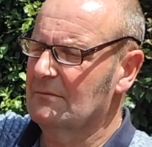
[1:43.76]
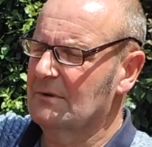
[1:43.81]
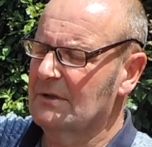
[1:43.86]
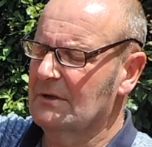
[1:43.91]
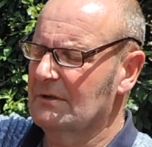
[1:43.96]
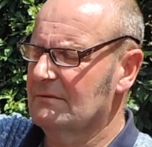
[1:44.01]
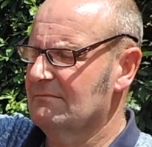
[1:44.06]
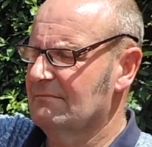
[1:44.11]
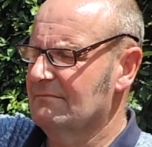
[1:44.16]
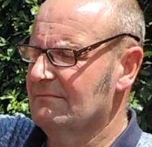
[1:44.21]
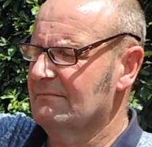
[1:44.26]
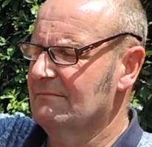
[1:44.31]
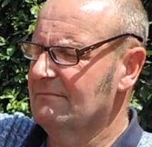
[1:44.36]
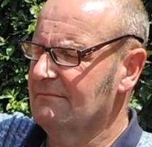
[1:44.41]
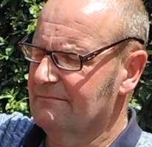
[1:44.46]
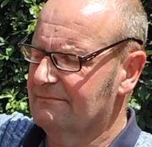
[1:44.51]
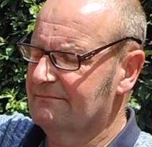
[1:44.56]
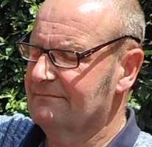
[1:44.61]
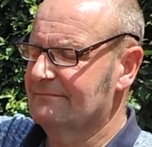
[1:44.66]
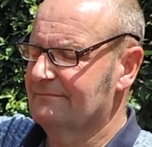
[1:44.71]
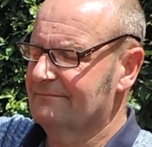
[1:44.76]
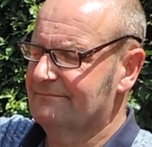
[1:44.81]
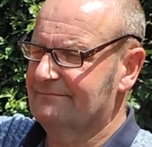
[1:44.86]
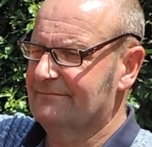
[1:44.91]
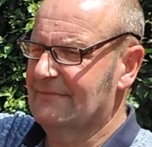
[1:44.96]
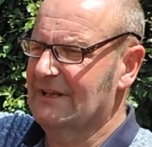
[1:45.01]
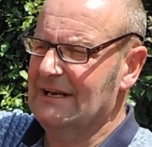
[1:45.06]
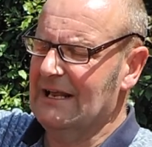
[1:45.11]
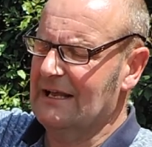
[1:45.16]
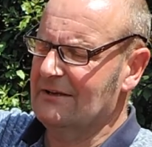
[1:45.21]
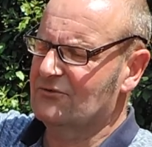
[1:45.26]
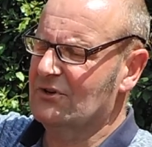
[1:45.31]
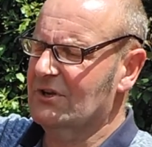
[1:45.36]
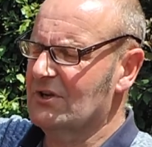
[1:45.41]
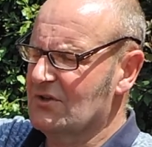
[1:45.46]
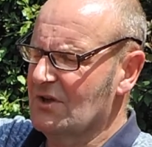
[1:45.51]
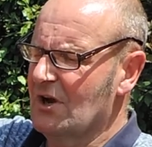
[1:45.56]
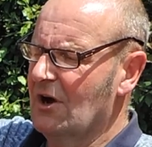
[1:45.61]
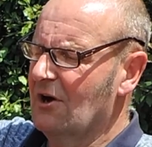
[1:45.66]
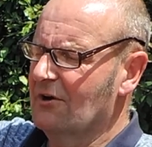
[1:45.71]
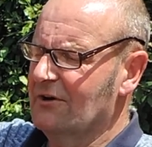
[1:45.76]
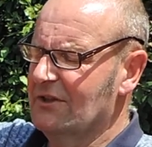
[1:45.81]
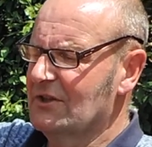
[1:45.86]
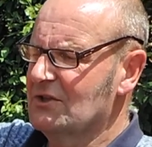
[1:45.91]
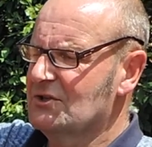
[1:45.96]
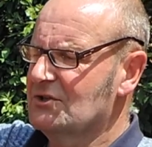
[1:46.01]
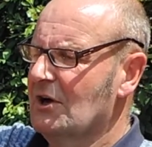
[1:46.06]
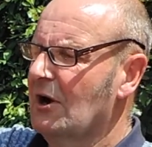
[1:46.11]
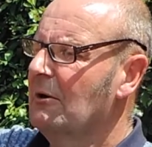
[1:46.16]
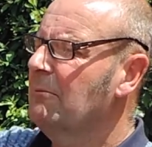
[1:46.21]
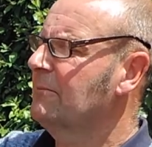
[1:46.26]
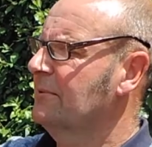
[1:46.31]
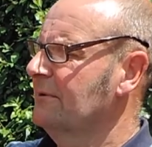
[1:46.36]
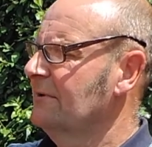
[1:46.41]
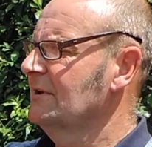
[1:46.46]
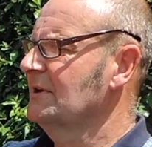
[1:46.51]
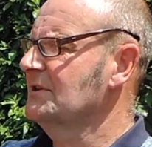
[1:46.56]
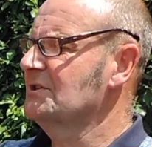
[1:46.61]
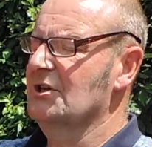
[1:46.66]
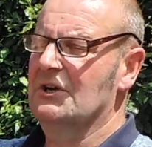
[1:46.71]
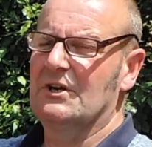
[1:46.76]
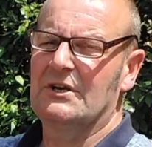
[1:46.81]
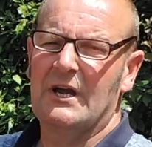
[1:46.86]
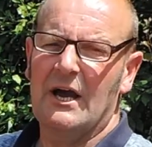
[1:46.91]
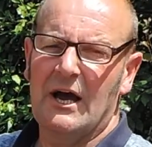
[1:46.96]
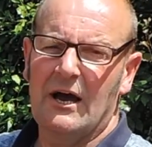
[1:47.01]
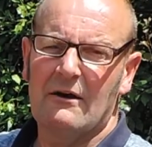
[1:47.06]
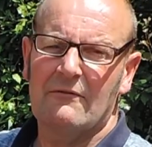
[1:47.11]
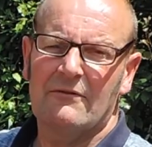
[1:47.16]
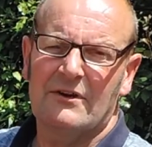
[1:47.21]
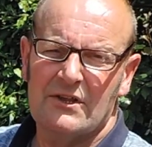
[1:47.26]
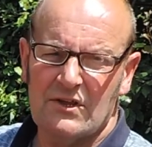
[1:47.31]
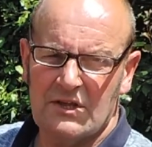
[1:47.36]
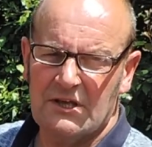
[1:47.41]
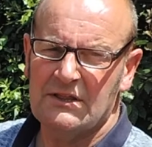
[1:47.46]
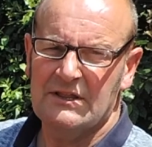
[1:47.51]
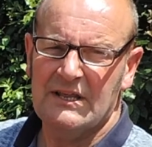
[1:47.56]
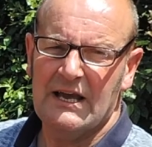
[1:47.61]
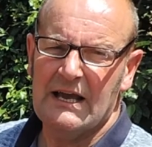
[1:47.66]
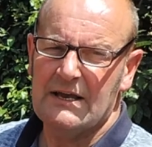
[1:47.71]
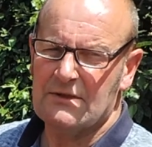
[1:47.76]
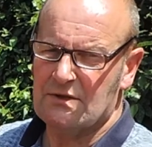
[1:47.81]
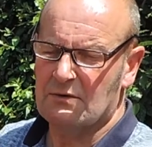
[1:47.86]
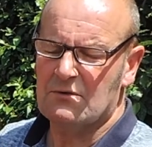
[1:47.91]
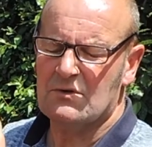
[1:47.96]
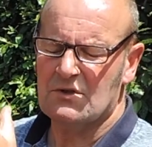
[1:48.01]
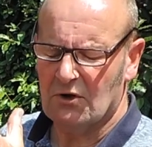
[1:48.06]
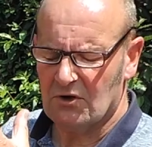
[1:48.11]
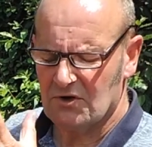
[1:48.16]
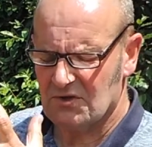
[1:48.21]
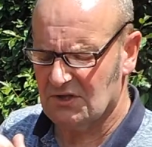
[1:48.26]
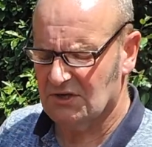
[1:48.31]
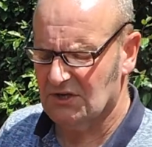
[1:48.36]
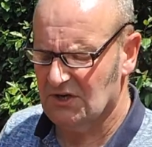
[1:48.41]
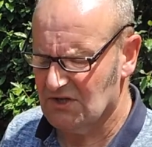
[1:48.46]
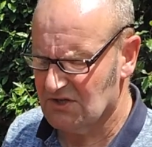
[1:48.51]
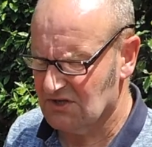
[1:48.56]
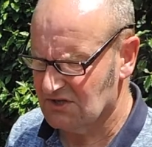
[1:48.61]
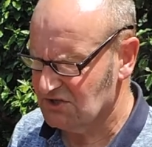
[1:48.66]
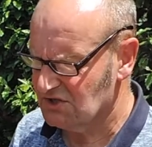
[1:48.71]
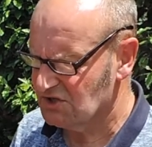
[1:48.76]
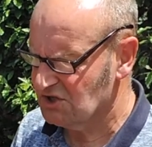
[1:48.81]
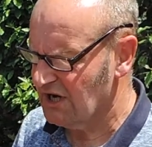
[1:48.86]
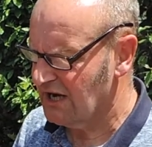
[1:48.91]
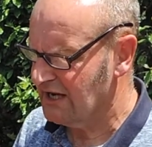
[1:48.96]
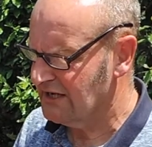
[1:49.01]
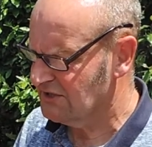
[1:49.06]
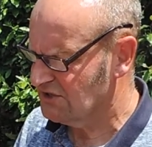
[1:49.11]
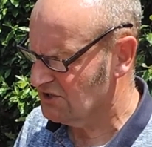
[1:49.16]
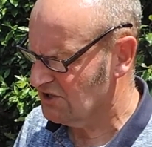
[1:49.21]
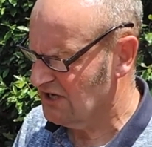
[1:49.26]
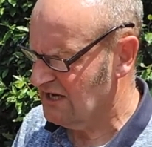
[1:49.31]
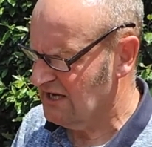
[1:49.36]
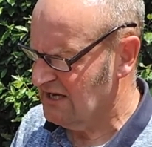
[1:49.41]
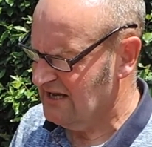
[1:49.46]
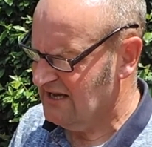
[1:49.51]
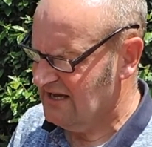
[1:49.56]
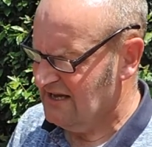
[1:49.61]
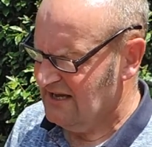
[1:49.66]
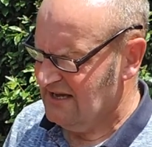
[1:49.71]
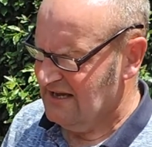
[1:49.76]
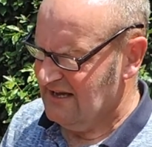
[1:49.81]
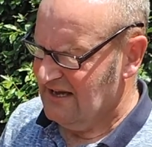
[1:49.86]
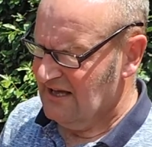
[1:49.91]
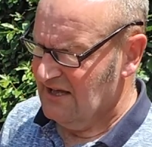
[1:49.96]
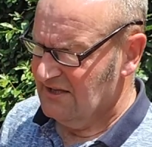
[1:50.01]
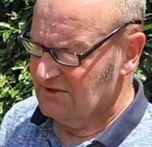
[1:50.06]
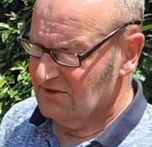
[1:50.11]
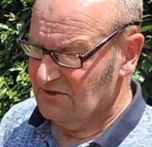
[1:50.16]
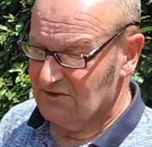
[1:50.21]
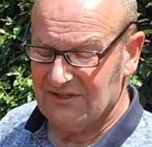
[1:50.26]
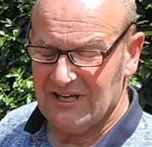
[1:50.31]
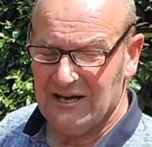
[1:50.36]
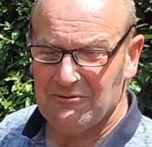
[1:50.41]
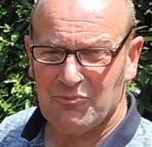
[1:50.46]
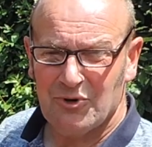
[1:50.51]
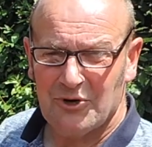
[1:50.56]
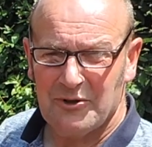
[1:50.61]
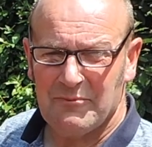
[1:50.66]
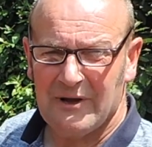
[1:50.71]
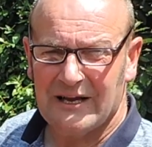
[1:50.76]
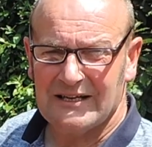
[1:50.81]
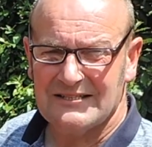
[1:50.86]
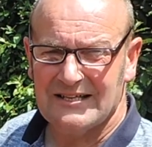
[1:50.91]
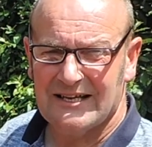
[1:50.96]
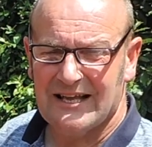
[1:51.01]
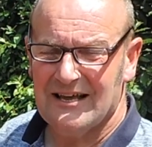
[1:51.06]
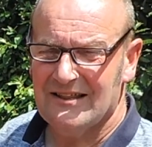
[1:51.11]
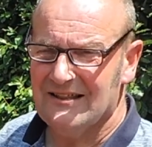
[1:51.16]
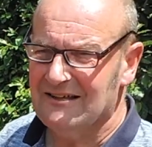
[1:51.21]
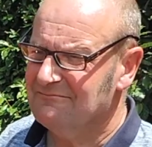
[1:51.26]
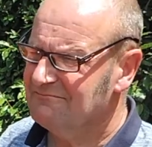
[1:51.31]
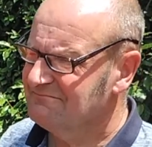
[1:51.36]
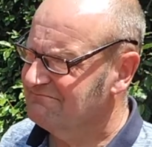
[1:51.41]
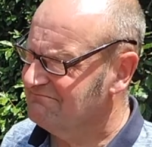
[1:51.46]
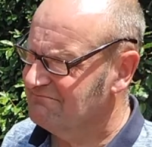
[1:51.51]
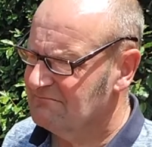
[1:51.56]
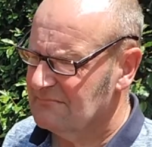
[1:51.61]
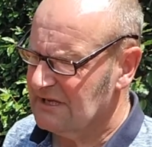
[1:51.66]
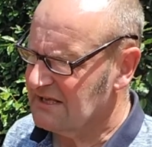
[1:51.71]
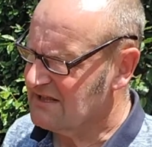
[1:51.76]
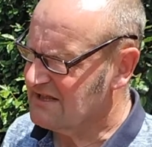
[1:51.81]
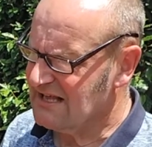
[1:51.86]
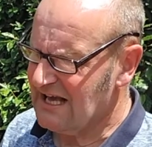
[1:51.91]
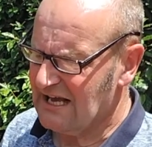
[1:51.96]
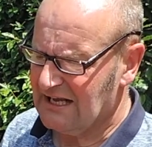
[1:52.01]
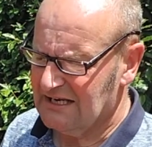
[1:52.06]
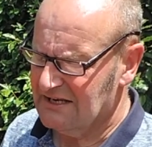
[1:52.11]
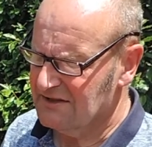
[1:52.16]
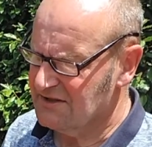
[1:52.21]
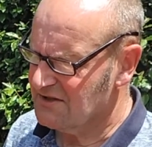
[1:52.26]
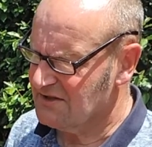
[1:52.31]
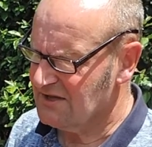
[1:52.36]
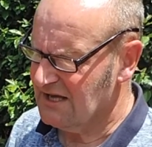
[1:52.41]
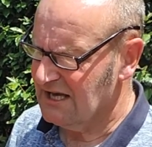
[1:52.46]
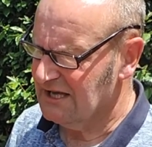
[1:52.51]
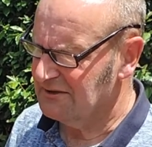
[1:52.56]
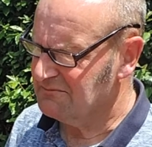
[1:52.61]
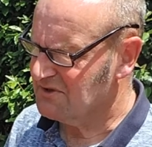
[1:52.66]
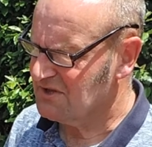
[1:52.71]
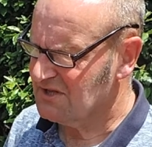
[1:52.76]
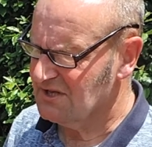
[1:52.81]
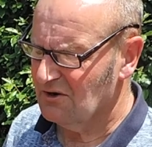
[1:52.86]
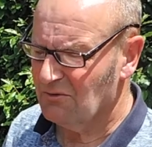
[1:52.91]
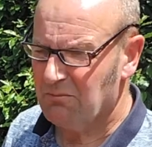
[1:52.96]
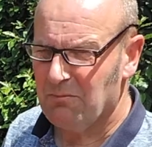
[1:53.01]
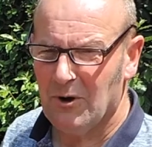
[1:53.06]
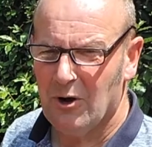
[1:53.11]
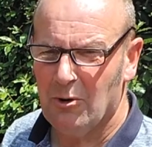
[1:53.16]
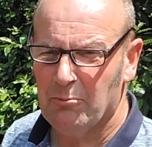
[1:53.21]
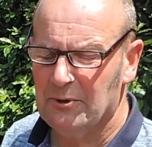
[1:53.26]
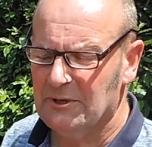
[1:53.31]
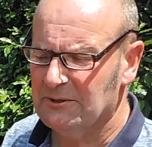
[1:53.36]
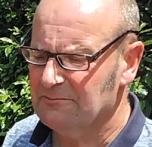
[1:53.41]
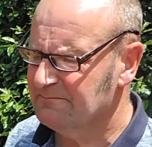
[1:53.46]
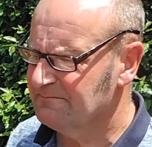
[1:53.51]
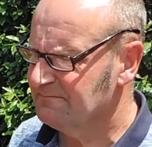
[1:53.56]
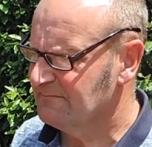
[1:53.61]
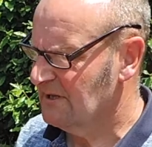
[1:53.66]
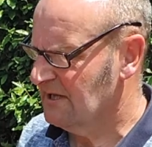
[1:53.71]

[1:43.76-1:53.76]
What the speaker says: where the electrics are in the top. You turn it over, it's in there, so it's nice and easy to change. Done that, put it back together, exactly the same, still popping.